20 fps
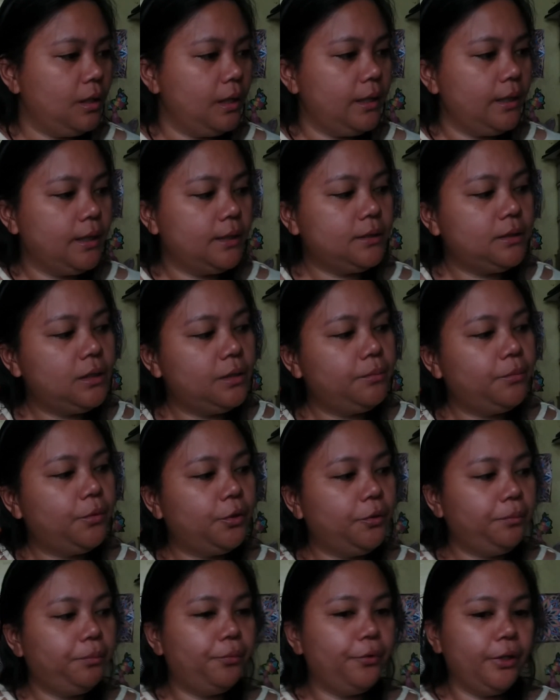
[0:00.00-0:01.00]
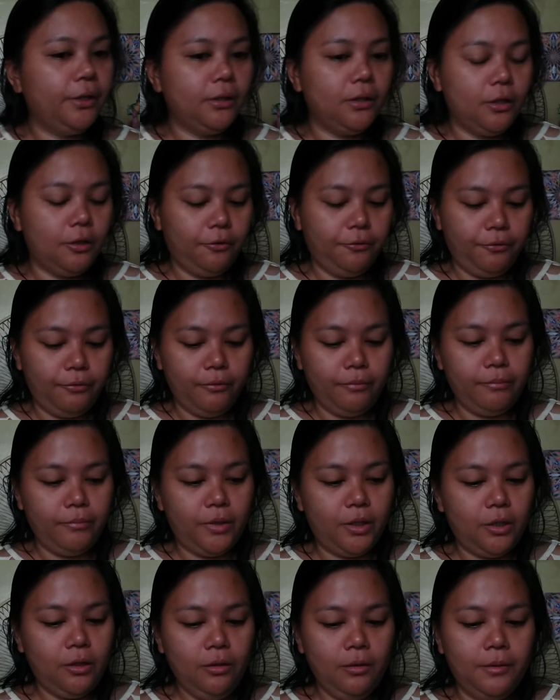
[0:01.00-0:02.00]
I let someone print that for
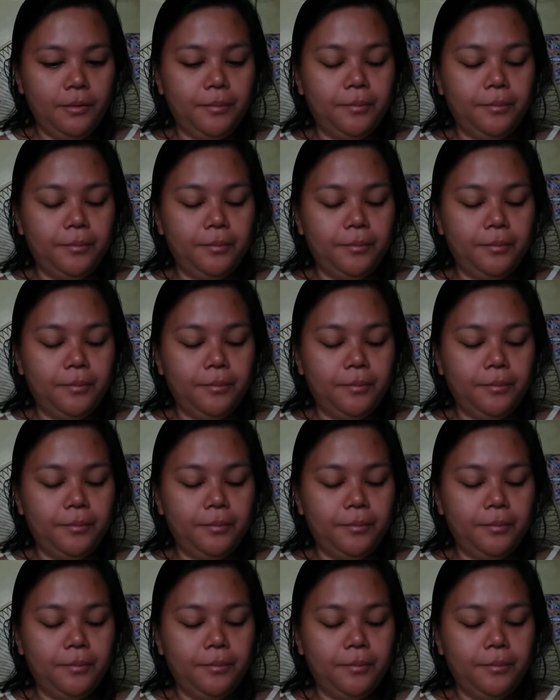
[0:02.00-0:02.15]
me.